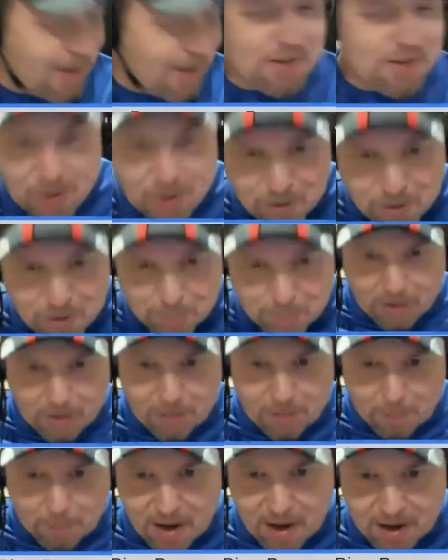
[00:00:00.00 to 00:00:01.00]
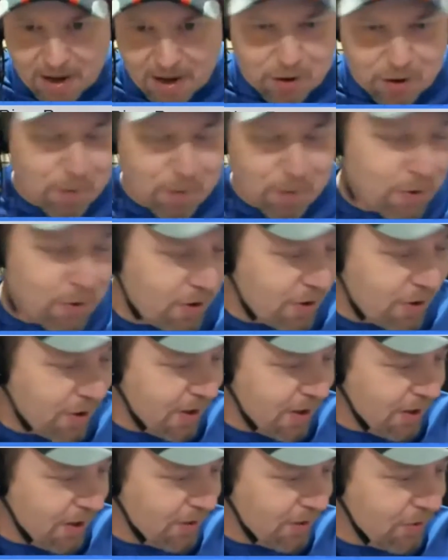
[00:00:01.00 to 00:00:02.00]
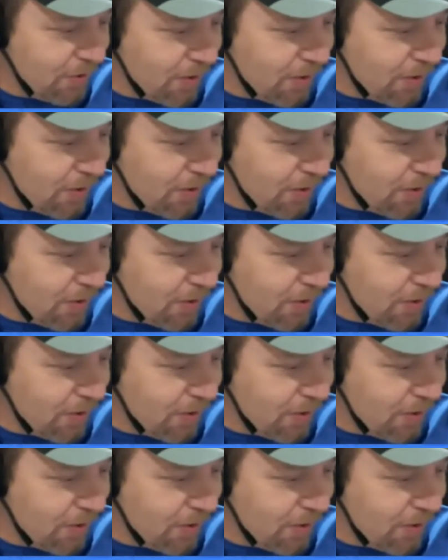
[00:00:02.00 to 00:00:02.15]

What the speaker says: It's all about the body armor. They're going to get